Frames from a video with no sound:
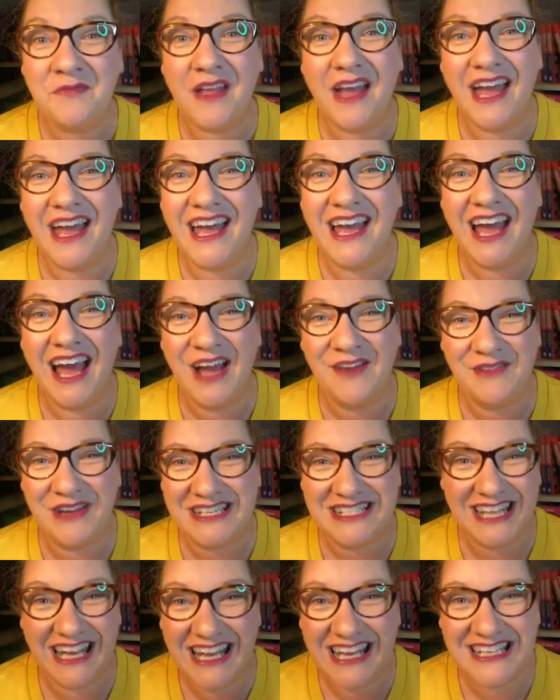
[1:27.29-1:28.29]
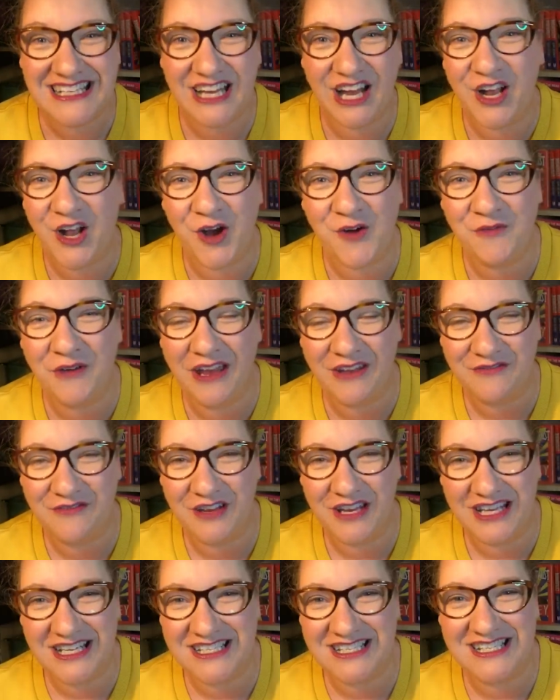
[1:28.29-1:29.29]
I'm excited, I can't wait for
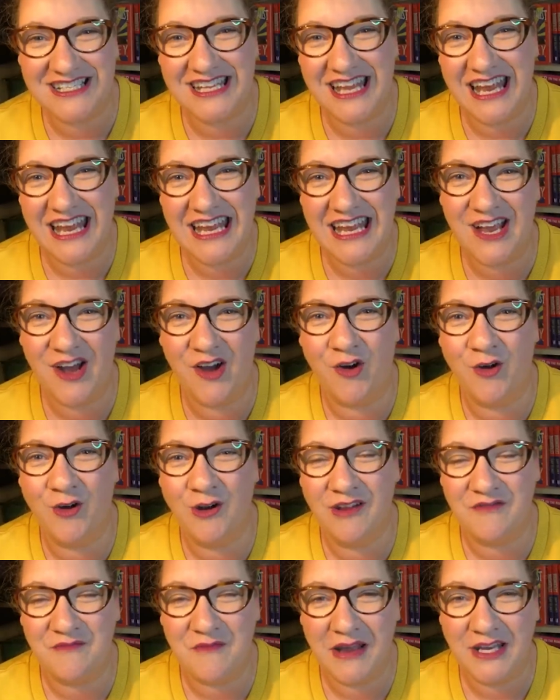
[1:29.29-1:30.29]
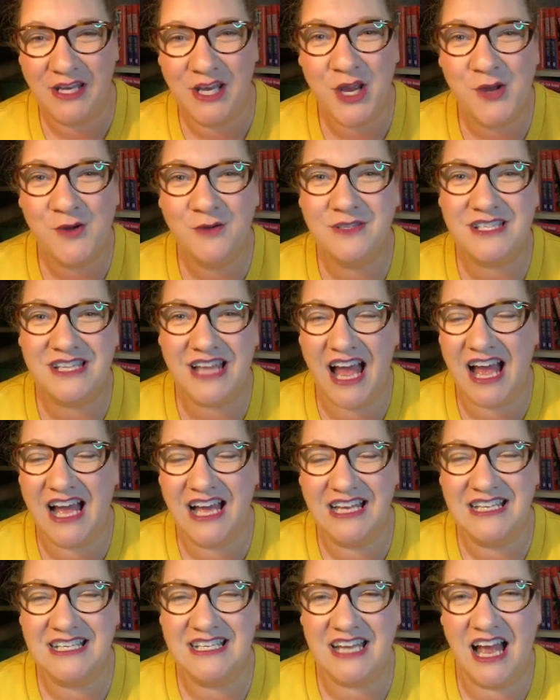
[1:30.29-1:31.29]
you to see all of my news,
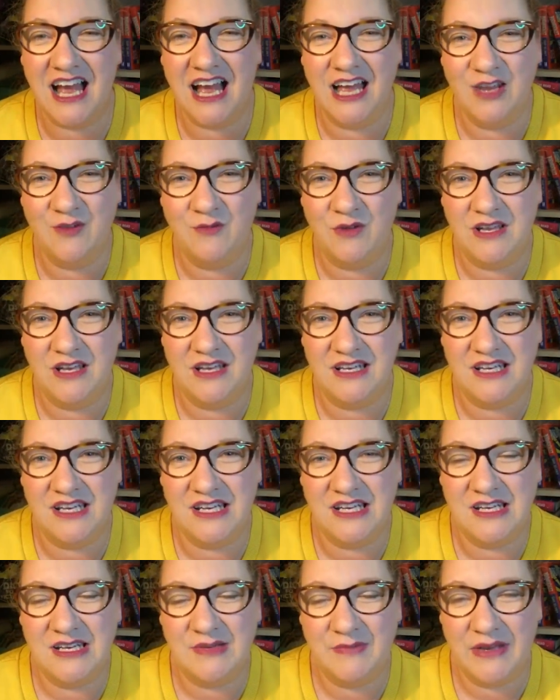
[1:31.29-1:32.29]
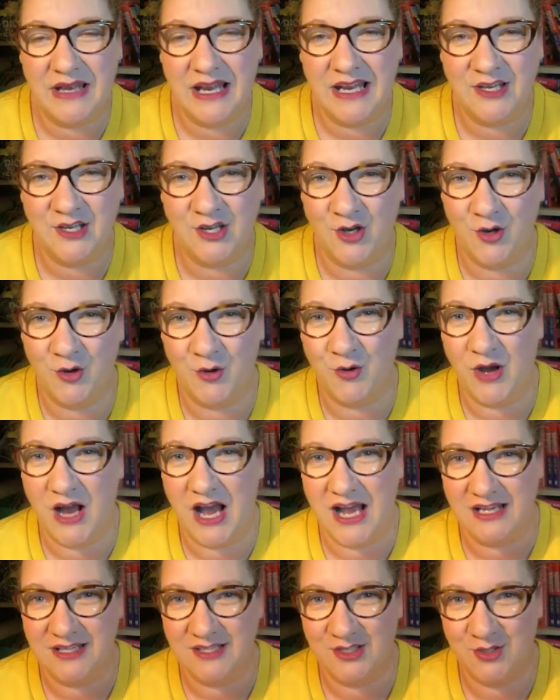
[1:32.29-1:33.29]
and I will be letting you know
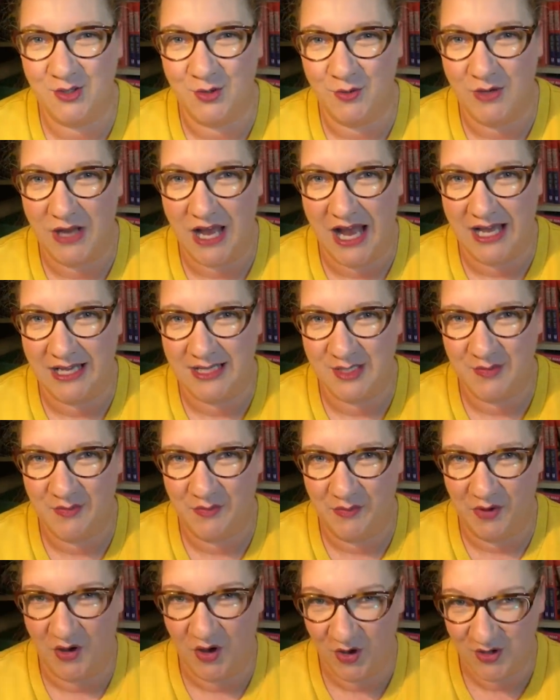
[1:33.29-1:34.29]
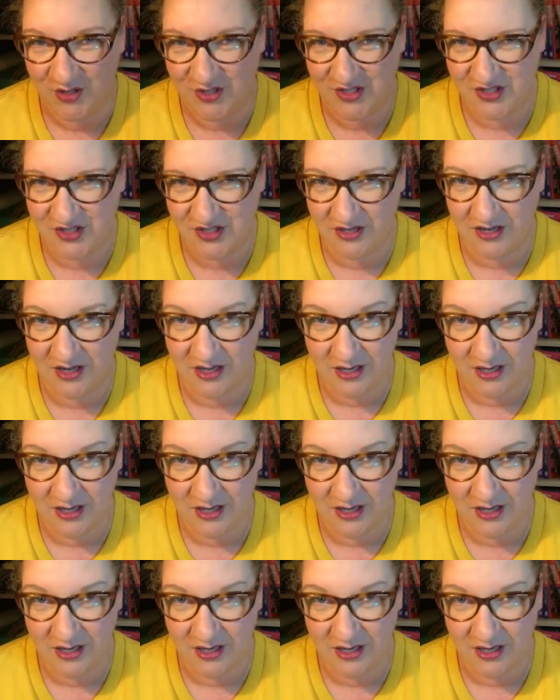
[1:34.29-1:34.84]
as soon as possible.